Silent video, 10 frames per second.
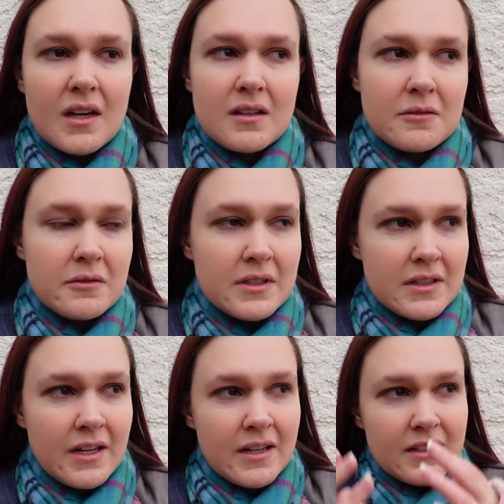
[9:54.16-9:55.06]
I don't want
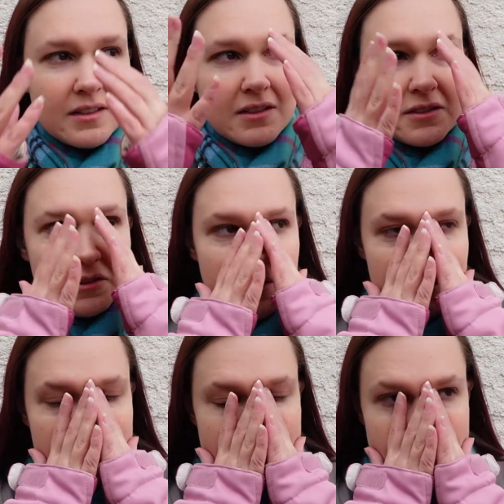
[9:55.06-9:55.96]
to, you know, I
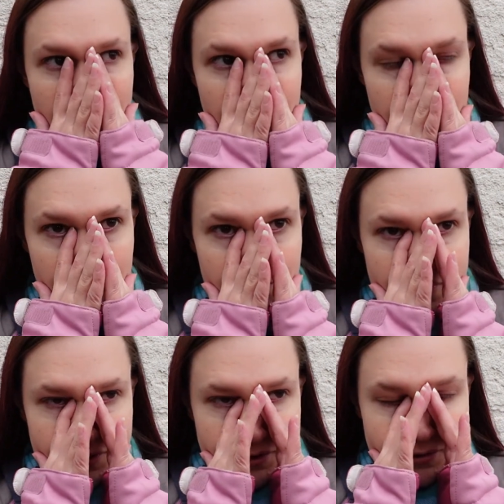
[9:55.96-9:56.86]
just, I don't want
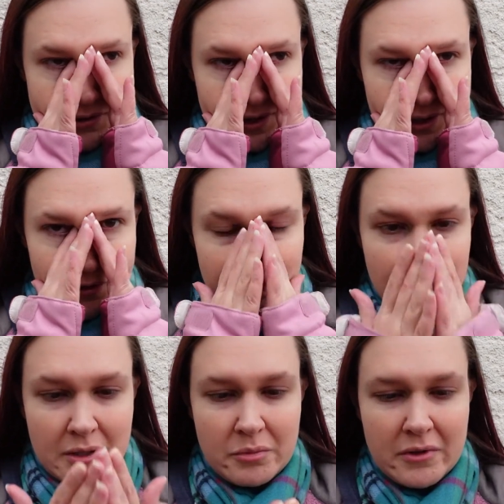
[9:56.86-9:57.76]
to lose like other
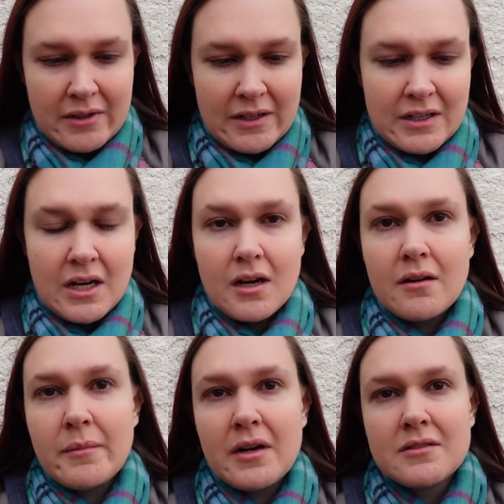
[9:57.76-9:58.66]
people that I care
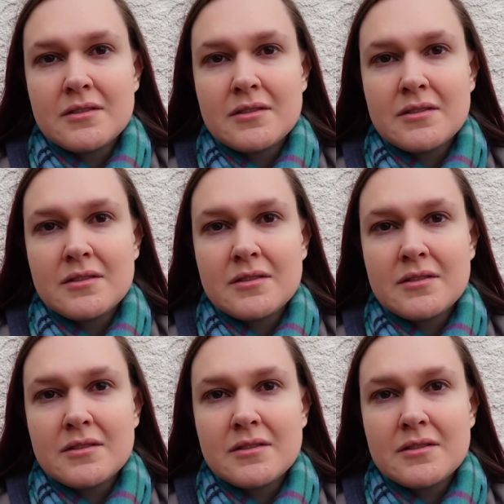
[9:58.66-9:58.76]
about.